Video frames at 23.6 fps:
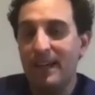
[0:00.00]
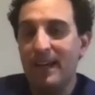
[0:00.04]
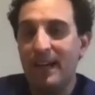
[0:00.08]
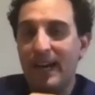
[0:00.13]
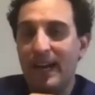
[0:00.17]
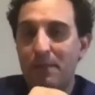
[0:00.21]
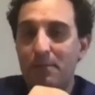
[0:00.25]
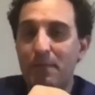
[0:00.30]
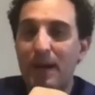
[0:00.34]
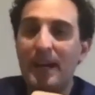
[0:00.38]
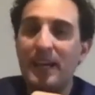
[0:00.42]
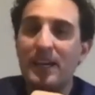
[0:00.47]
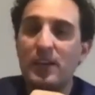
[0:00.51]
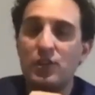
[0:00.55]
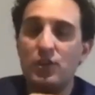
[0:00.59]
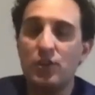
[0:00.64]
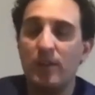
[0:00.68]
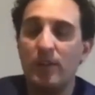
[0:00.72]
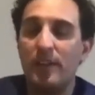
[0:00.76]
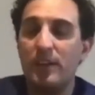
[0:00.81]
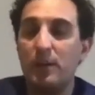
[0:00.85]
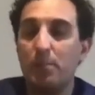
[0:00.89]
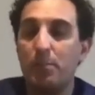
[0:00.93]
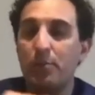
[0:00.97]
and making sure
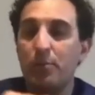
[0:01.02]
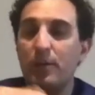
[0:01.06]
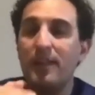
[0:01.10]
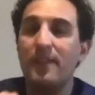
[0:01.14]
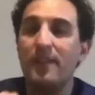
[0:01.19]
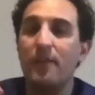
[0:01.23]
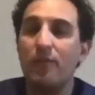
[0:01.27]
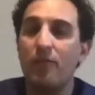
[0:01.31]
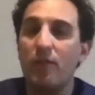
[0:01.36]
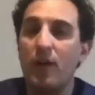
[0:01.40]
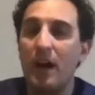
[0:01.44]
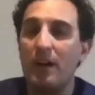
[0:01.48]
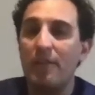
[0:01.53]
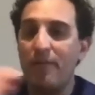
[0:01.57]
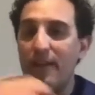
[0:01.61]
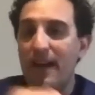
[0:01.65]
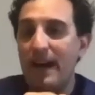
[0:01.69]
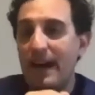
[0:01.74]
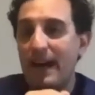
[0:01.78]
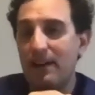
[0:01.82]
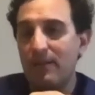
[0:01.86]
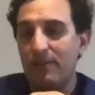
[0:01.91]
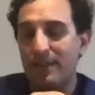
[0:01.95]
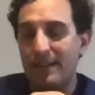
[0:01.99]
that you're putting the right
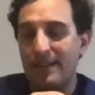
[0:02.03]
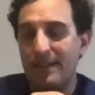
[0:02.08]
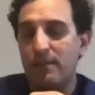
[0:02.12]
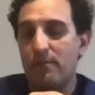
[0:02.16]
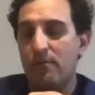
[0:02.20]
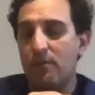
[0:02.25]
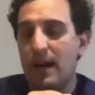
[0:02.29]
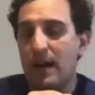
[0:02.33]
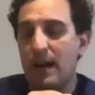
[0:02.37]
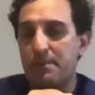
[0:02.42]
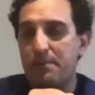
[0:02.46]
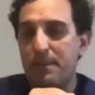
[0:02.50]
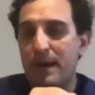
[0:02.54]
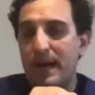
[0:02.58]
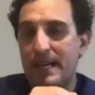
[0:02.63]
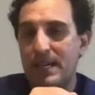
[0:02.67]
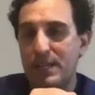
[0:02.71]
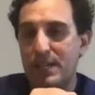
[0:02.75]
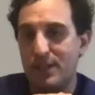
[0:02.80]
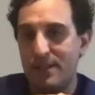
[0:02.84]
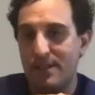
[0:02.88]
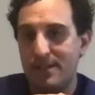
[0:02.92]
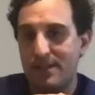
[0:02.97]
valve in the right patient.